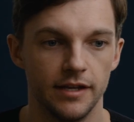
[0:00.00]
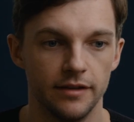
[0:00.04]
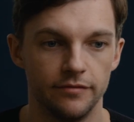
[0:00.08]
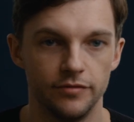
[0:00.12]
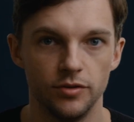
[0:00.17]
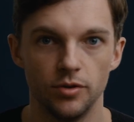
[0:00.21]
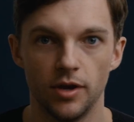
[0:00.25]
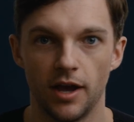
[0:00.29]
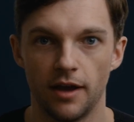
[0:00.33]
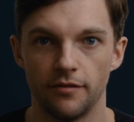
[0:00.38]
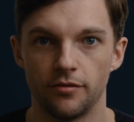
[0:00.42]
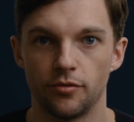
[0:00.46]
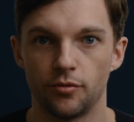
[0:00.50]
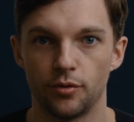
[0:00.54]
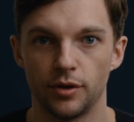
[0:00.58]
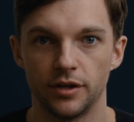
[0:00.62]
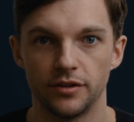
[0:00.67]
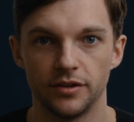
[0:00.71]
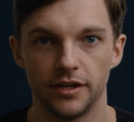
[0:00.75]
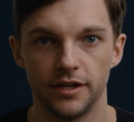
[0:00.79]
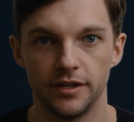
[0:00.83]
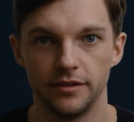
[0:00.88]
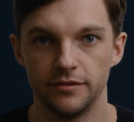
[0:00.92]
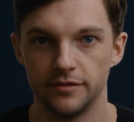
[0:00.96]
If you have a
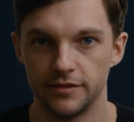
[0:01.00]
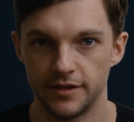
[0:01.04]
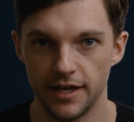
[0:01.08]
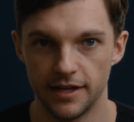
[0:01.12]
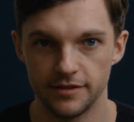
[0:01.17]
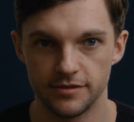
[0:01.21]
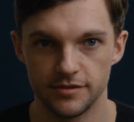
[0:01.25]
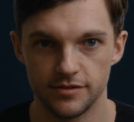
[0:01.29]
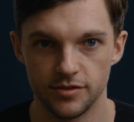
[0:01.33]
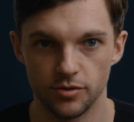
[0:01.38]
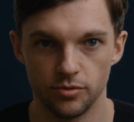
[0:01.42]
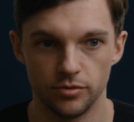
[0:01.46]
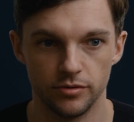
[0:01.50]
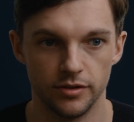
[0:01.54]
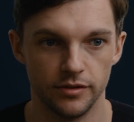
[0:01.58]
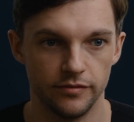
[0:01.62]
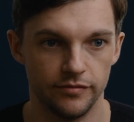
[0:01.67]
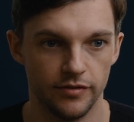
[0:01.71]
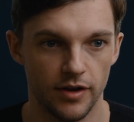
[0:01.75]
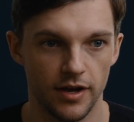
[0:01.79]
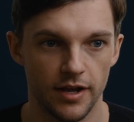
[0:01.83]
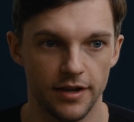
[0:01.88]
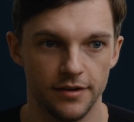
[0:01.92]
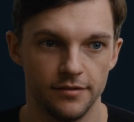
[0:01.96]
ring light, that's totally
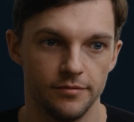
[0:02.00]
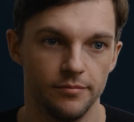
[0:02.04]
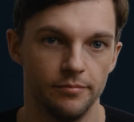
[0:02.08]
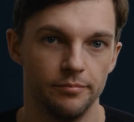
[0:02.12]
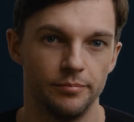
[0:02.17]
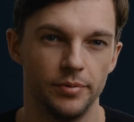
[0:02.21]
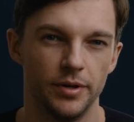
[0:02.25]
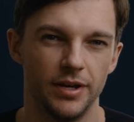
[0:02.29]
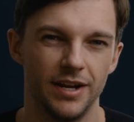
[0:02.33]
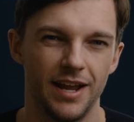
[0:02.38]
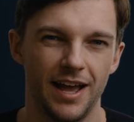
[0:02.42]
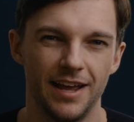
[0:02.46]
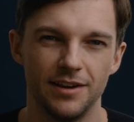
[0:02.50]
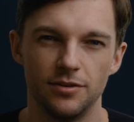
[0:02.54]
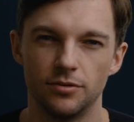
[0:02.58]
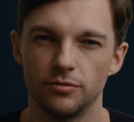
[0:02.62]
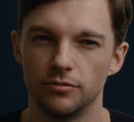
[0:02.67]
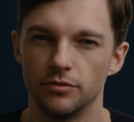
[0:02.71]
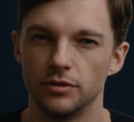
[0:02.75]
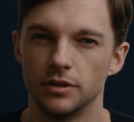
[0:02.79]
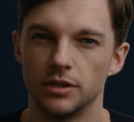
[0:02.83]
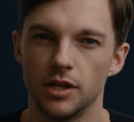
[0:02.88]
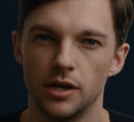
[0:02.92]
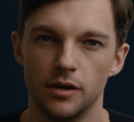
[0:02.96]
fine. But I
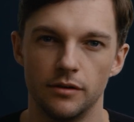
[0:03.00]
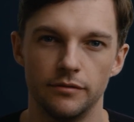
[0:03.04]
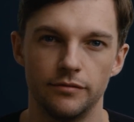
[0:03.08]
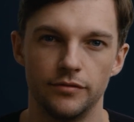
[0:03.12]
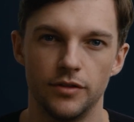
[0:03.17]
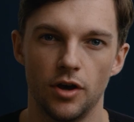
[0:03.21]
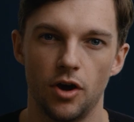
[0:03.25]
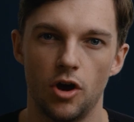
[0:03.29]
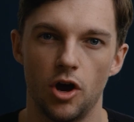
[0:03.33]
don't love the